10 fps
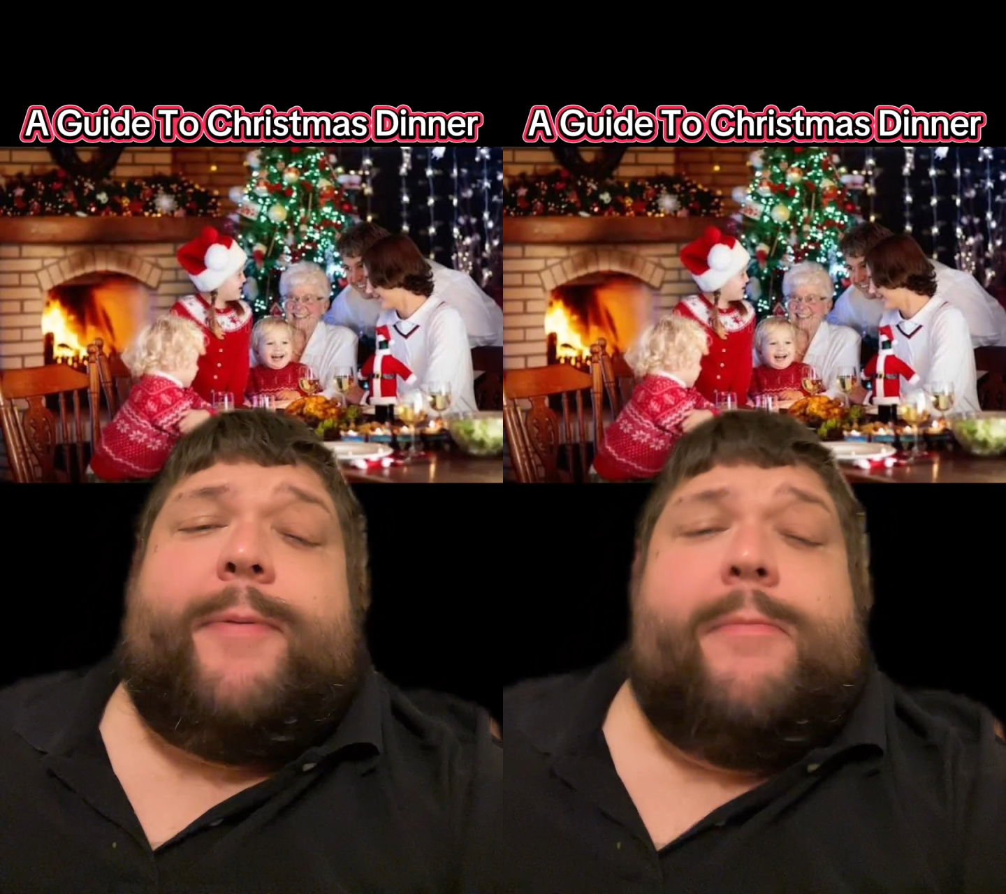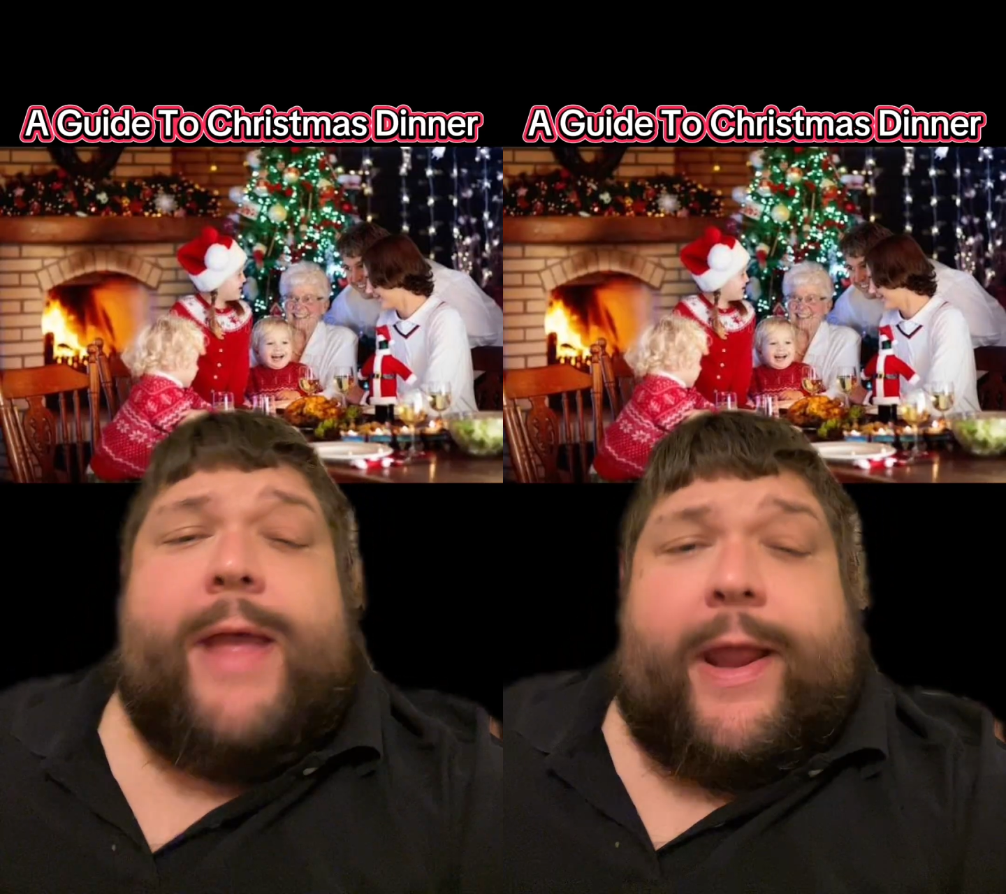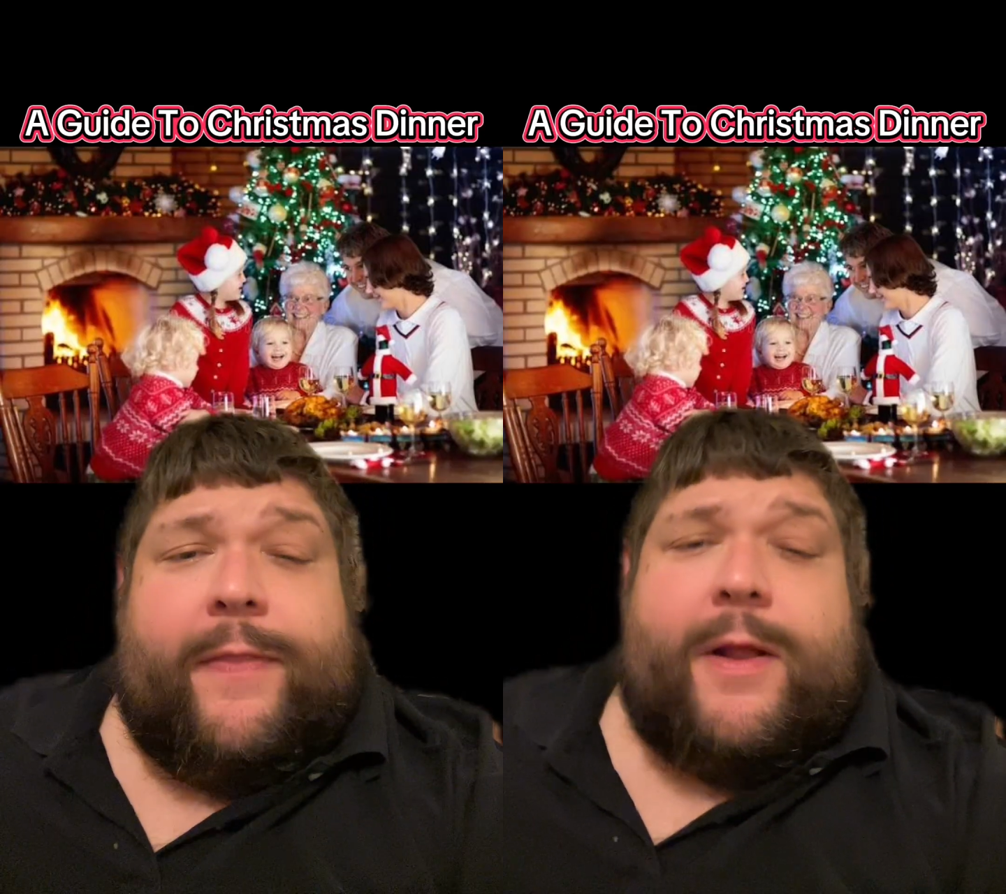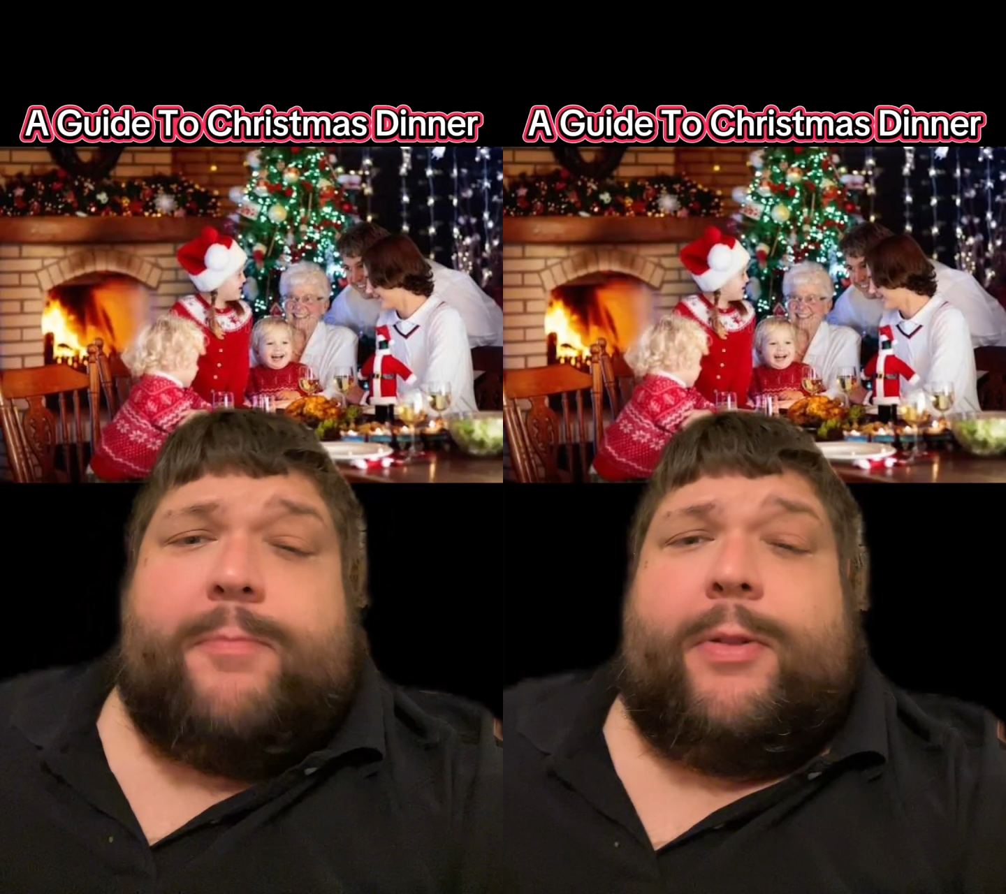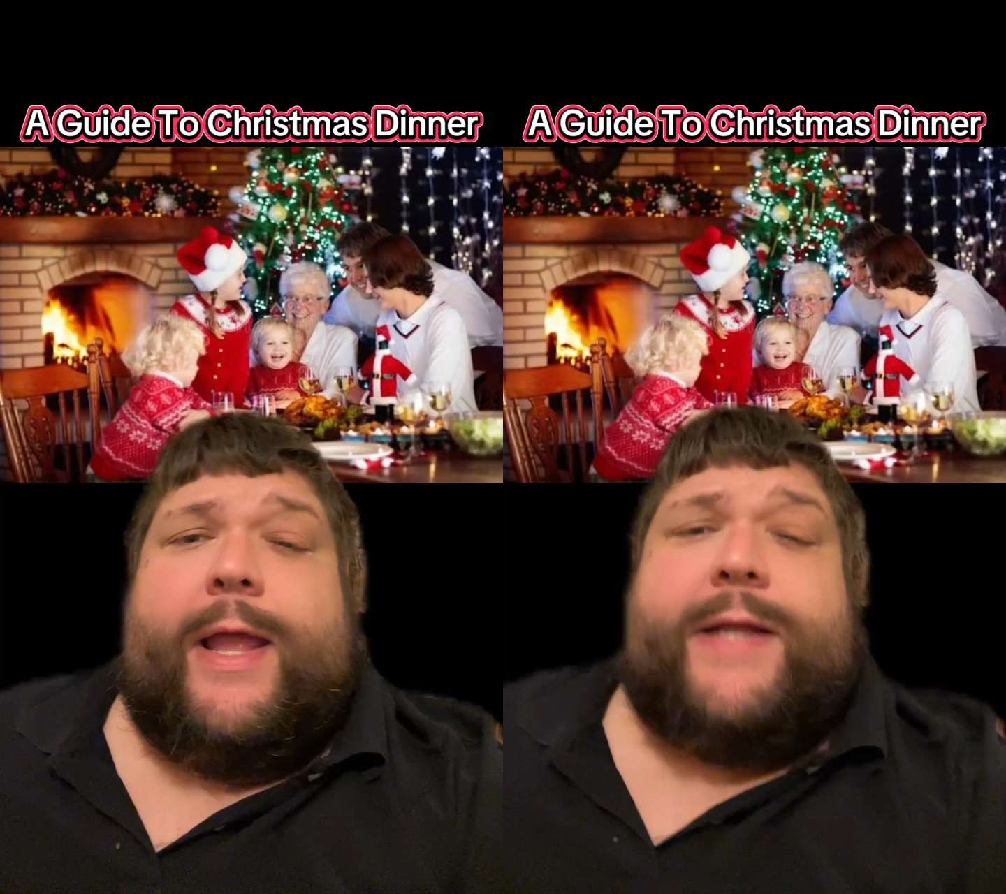and making their
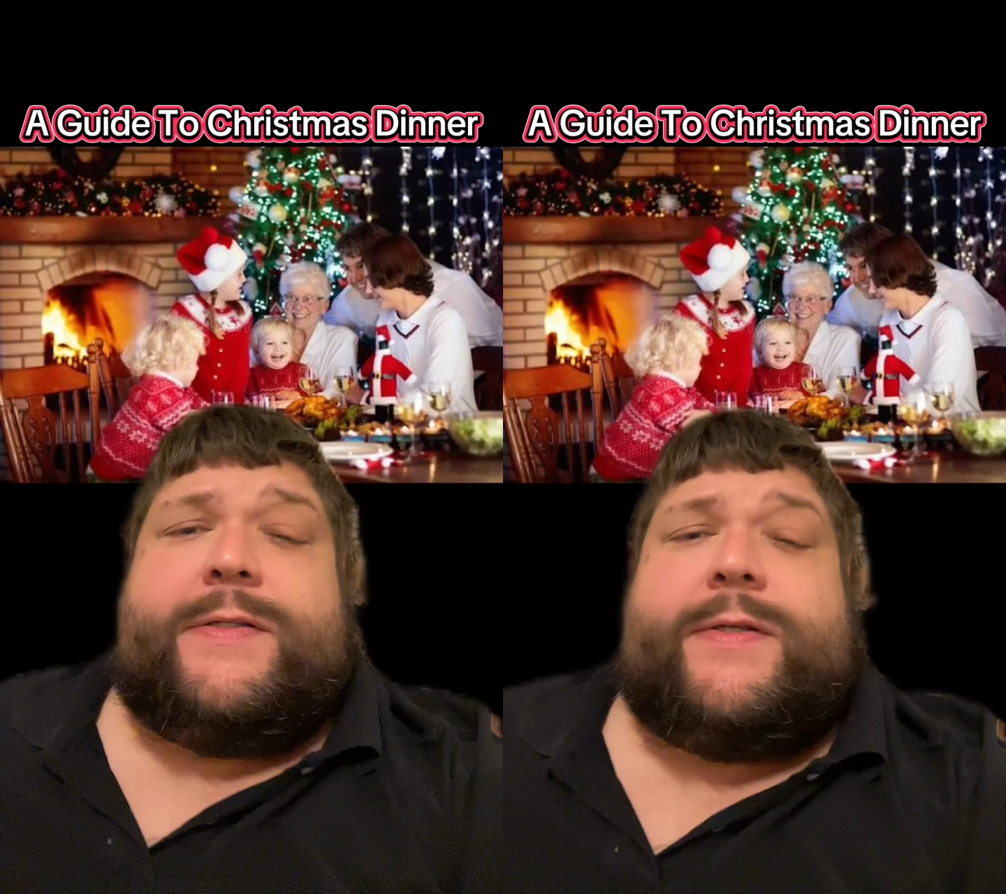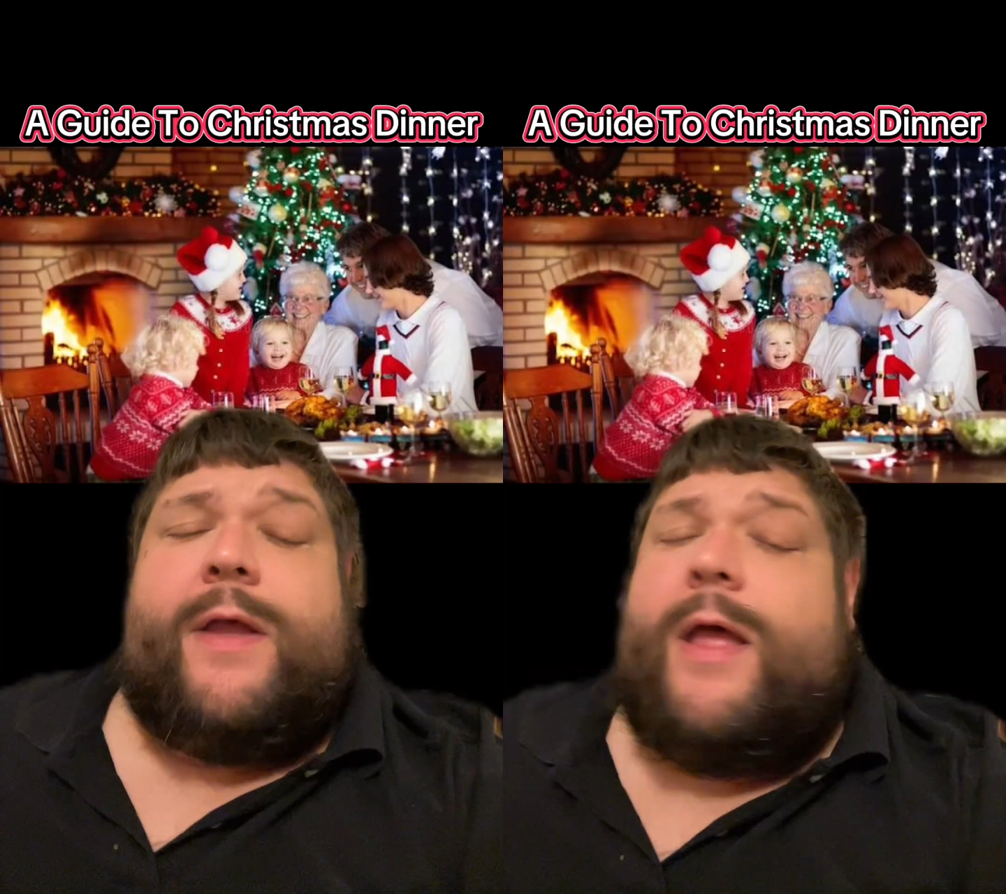plates,